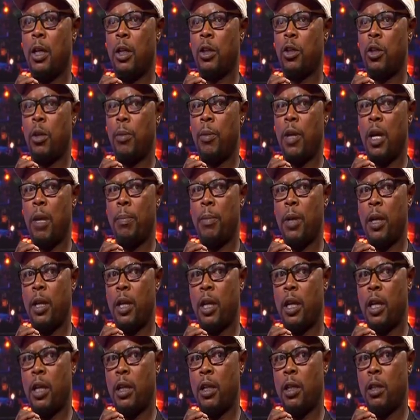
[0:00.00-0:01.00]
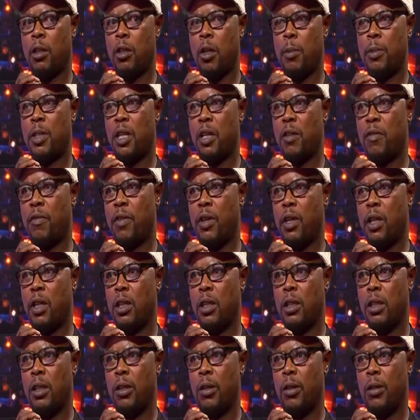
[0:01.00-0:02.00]
It will be happening in Dobsonville
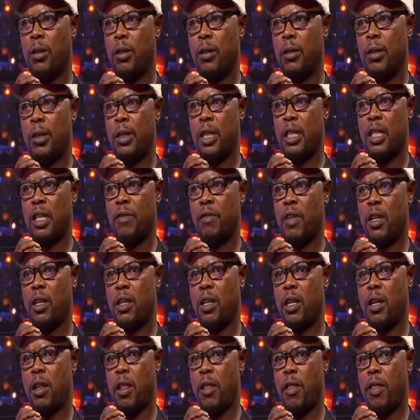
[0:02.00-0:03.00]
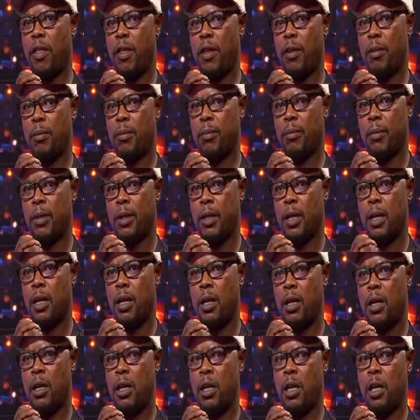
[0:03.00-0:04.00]
on the 17th.
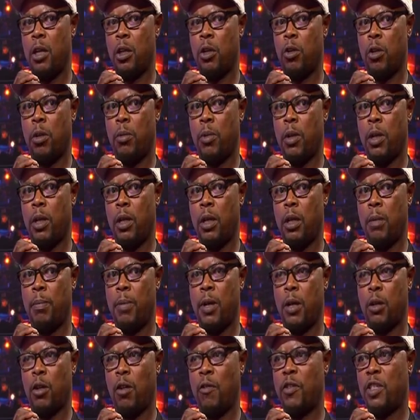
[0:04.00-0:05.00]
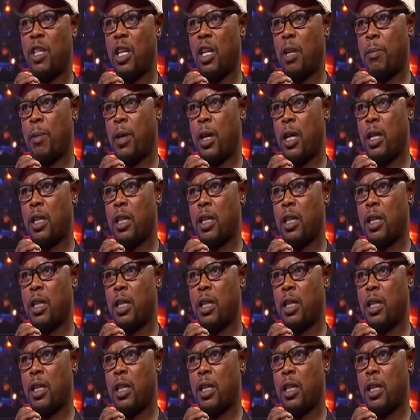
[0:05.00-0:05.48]
It will be part of celebrating.